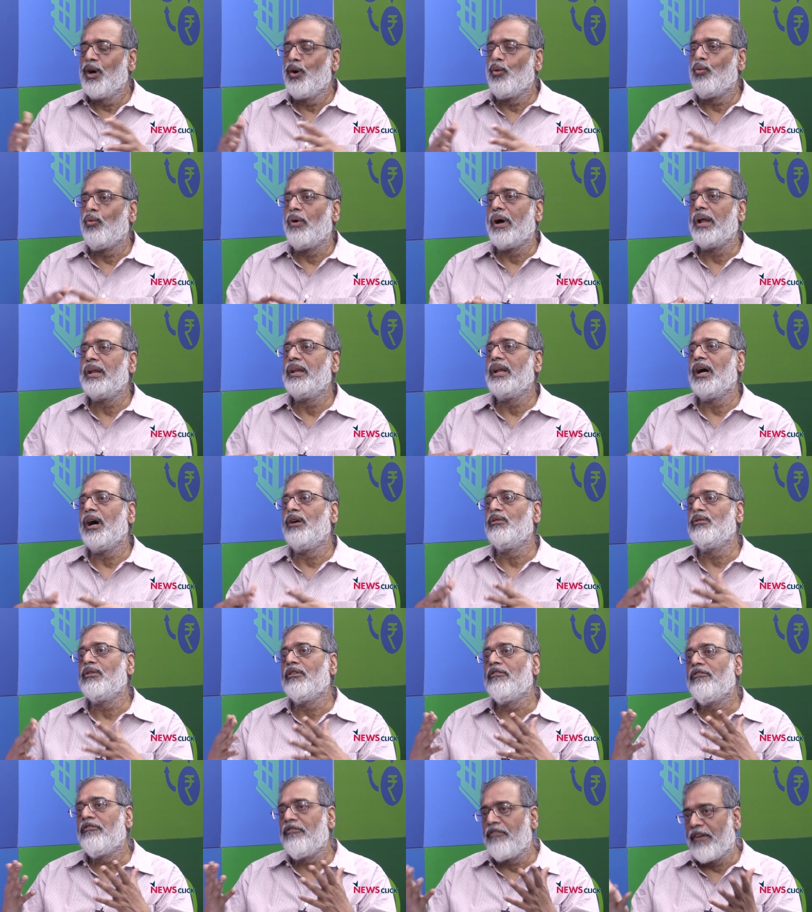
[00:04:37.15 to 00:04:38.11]
One
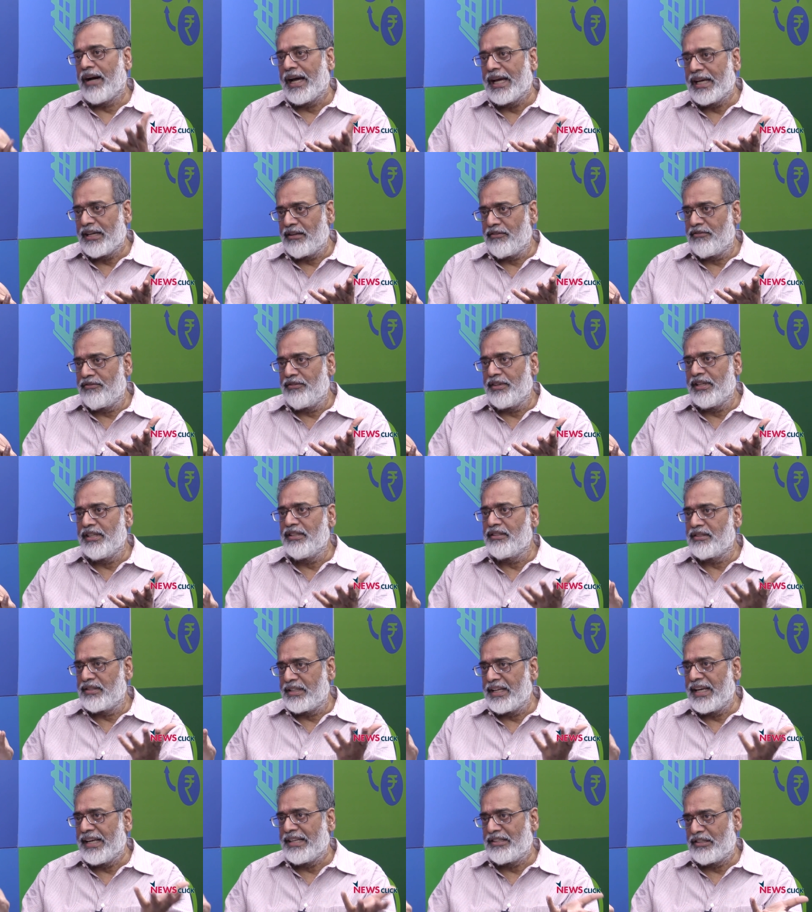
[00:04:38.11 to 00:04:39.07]
out of five
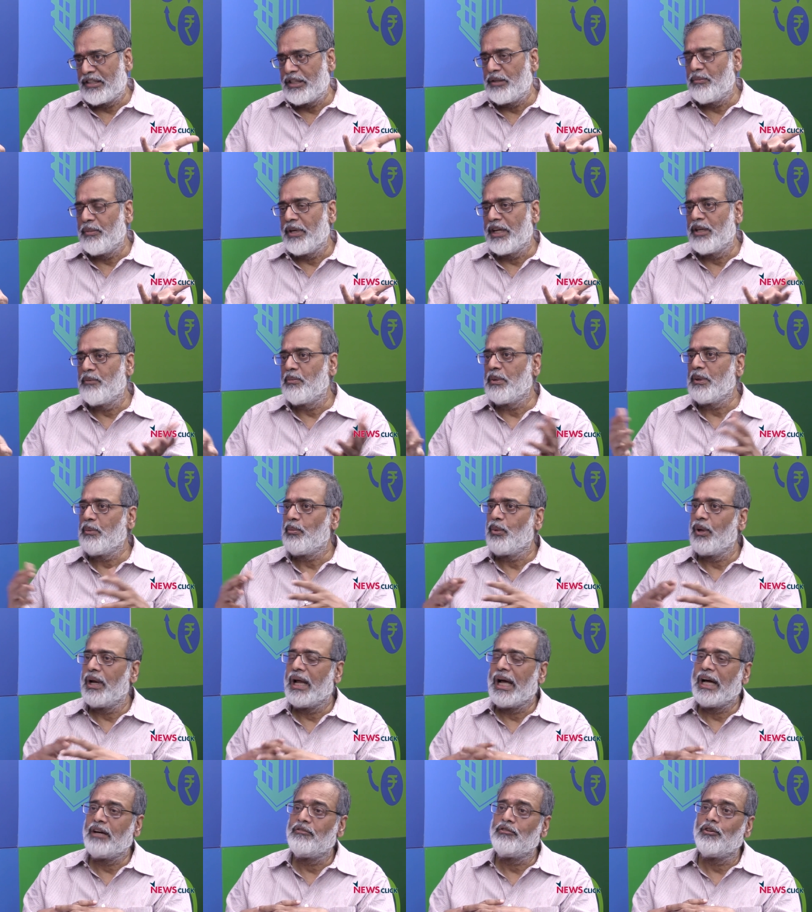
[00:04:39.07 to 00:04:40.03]
is the estimate
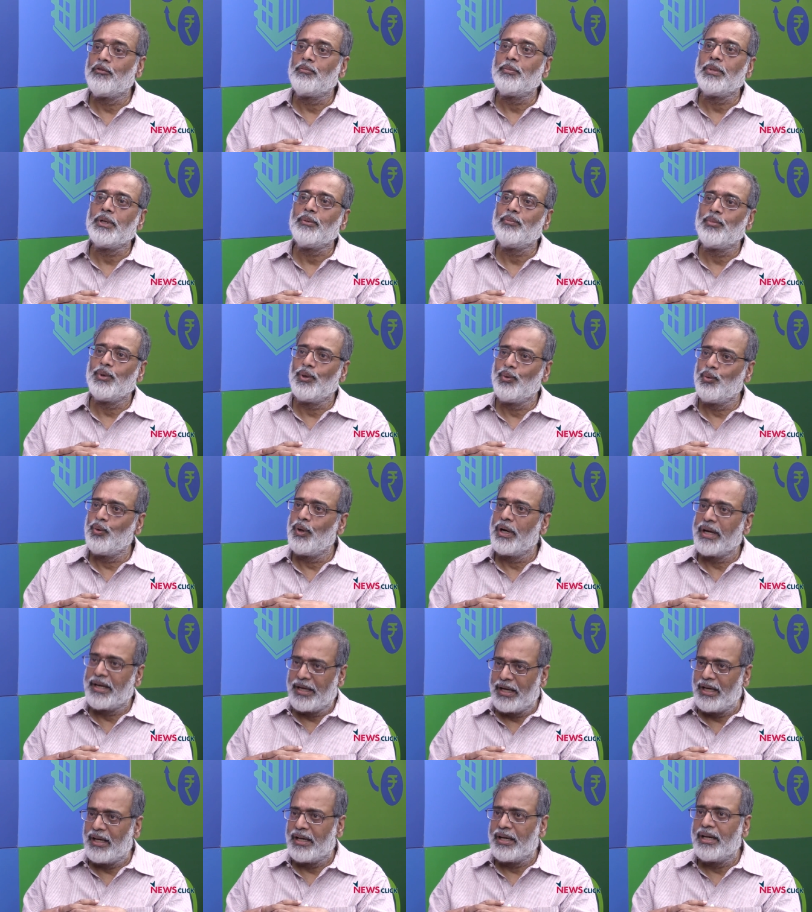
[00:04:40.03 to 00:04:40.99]
people have of people who were
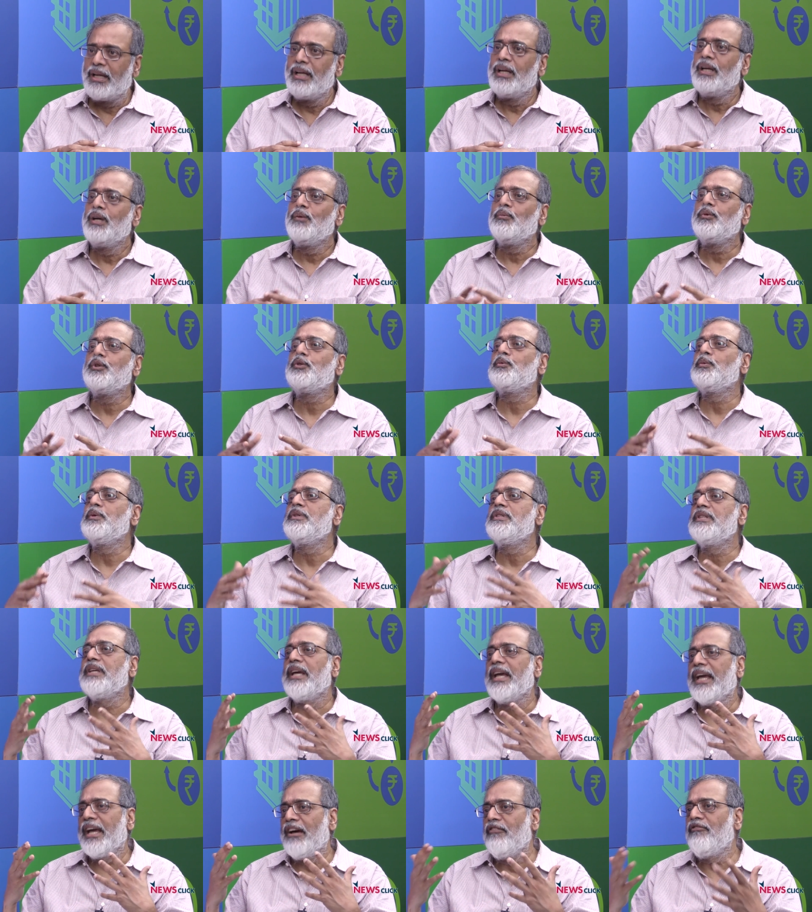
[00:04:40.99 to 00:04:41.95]
killed, which
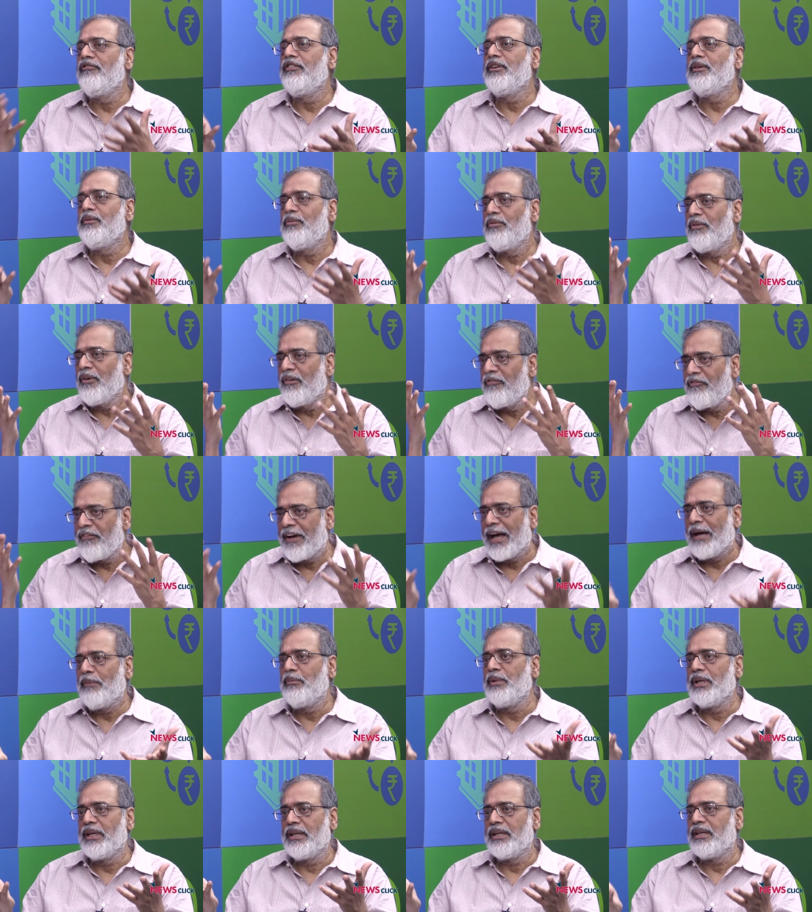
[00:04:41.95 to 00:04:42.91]
means every
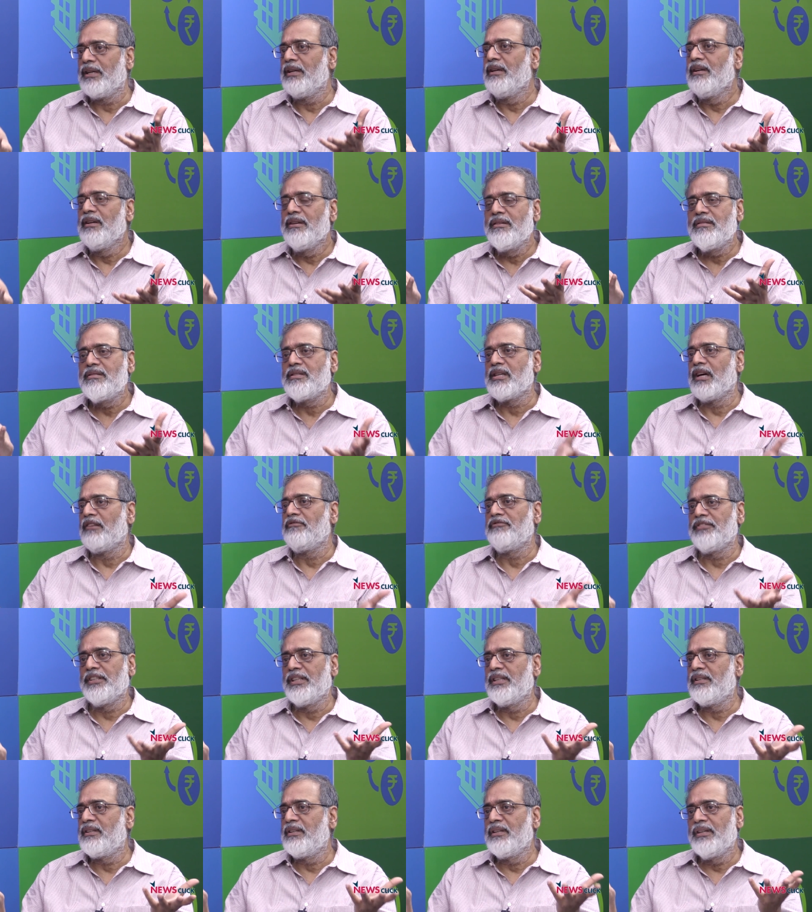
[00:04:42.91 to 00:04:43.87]
family
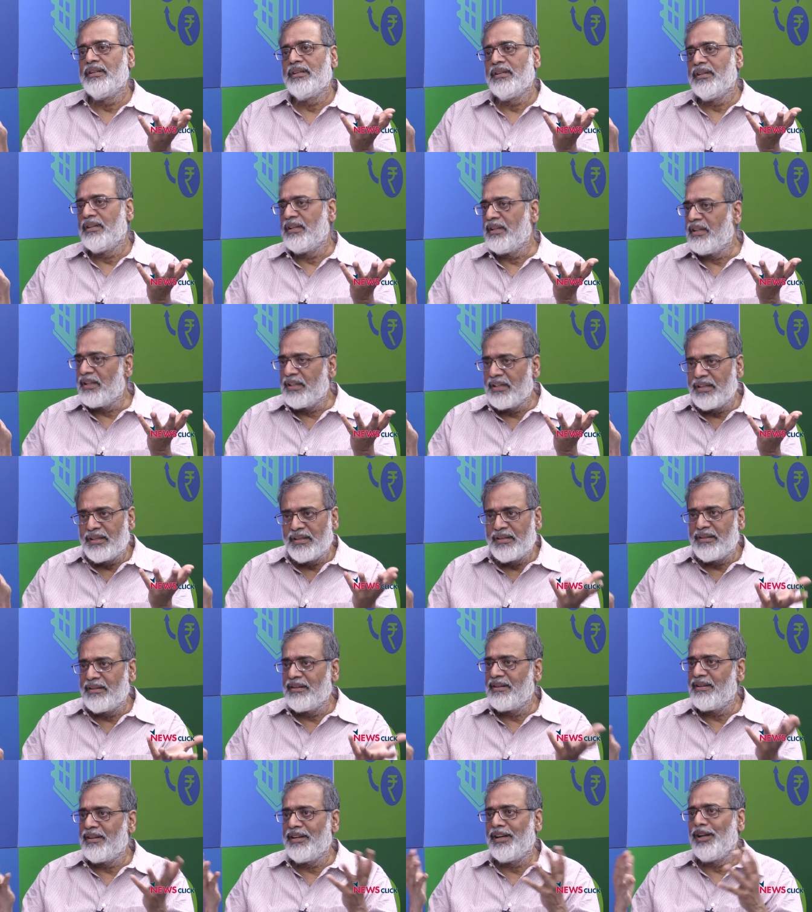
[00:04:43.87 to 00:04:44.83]
suffered
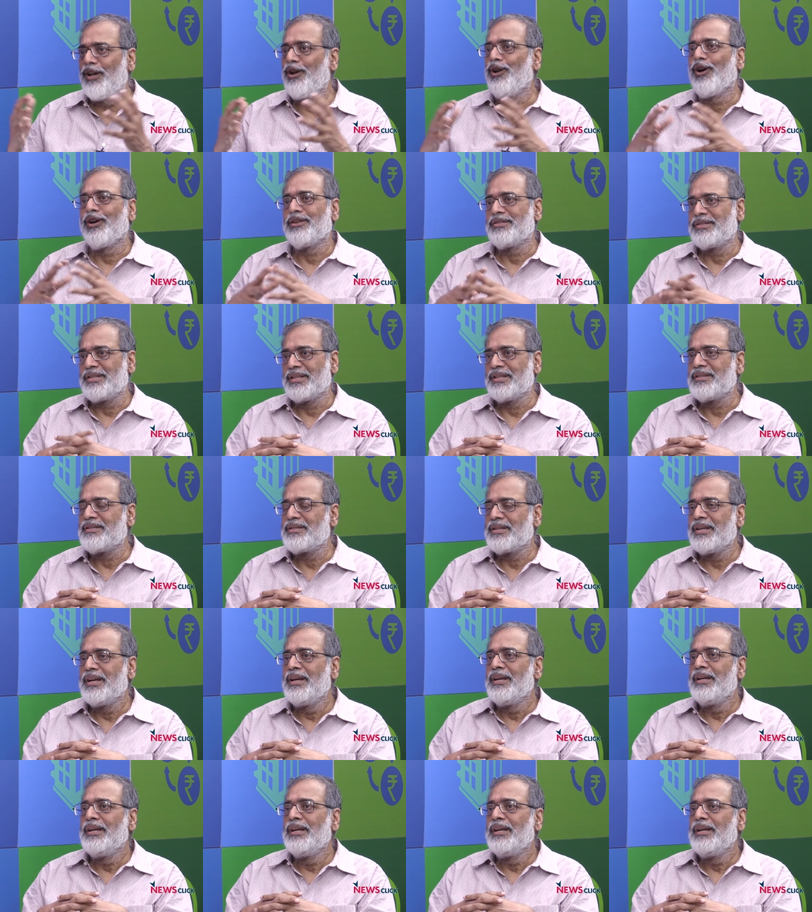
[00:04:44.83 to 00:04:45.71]
uh, losses.